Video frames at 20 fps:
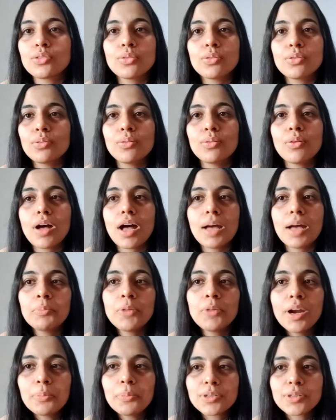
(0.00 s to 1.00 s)
So I'm
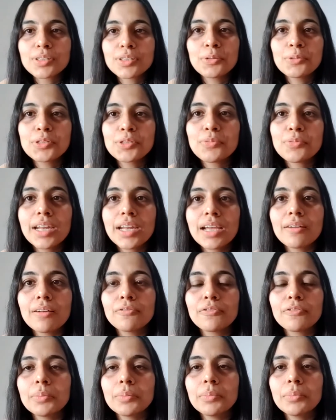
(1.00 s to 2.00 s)
not a person who is very
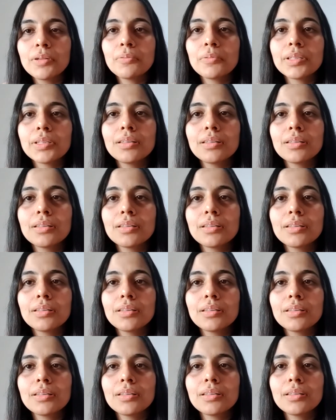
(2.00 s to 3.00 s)
comfortable with
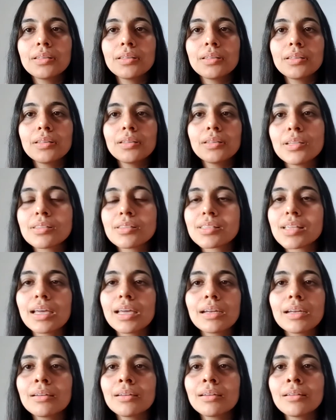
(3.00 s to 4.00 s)
hearing the ambulance
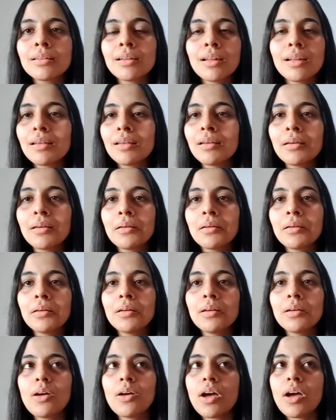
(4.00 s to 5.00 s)
siren
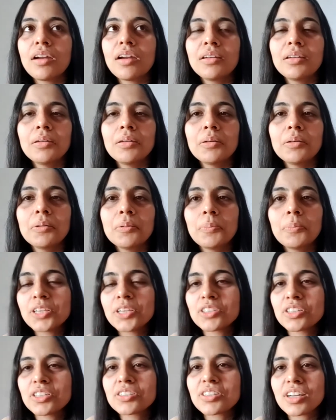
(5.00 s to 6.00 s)
and
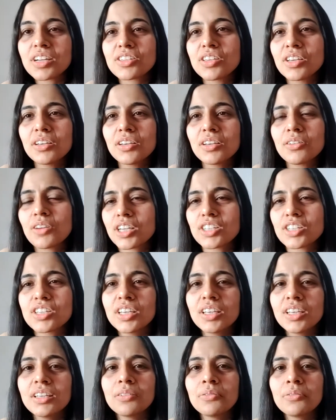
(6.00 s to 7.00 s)
patients rushing
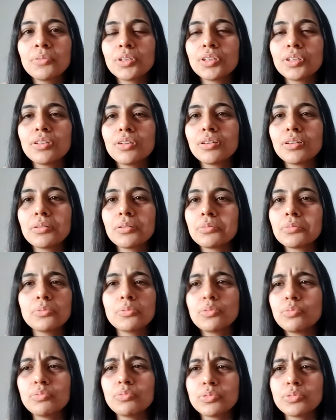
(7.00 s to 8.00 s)
in with the
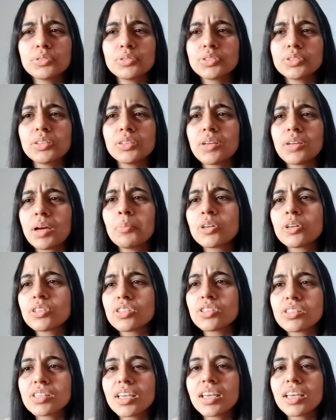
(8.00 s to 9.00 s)

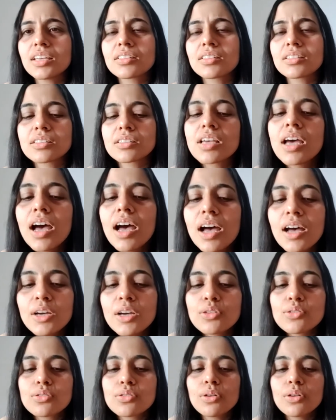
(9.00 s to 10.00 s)
emergency cases.
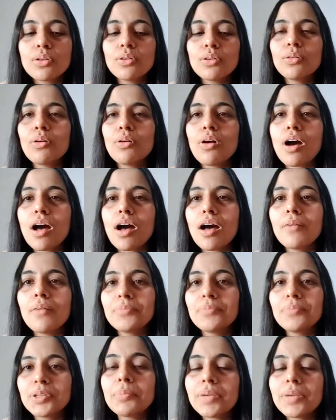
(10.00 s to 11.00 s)
So
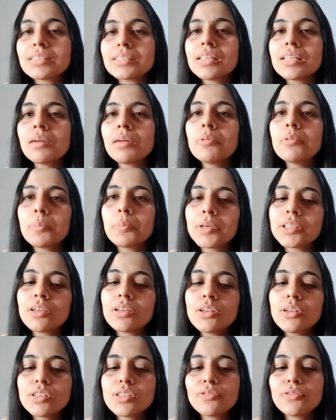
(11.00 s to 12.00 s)
the best thing about
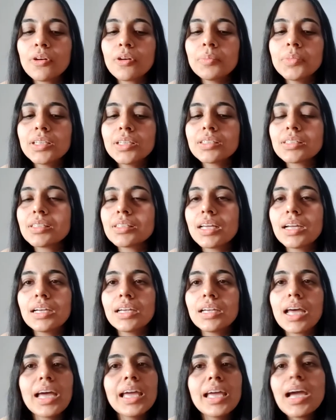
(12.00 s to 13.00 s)
pathology for me is that
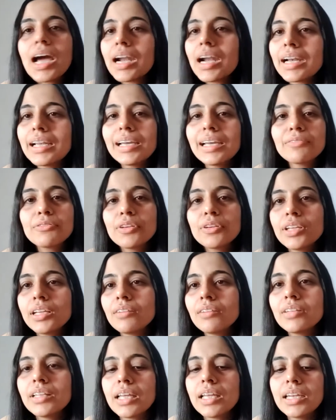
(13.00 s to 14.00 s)
I hardly have to deal
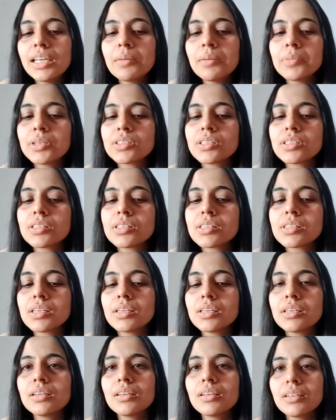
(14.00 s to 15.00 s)
with any
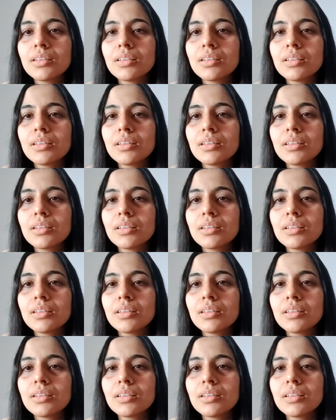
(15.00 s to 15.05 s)
emergency